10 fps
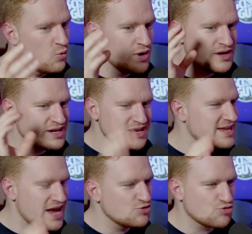We
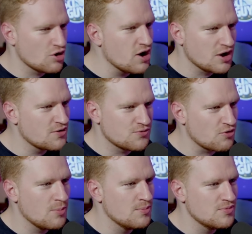didn't get drunk
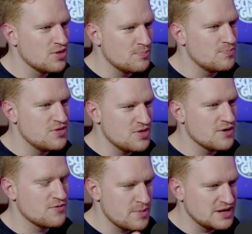from the,
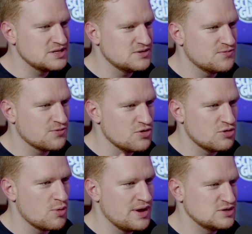the fermented fruit
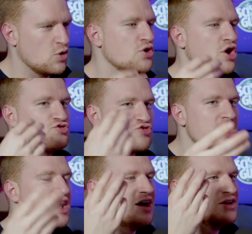that we were eating, or not
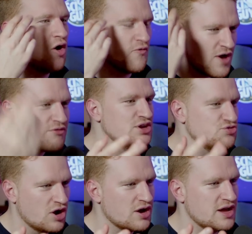drunk, not very
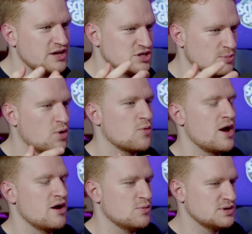drunk to the point
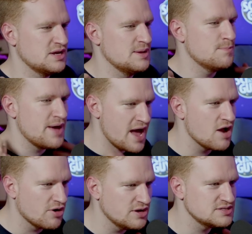where it would
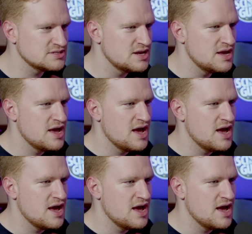impair us.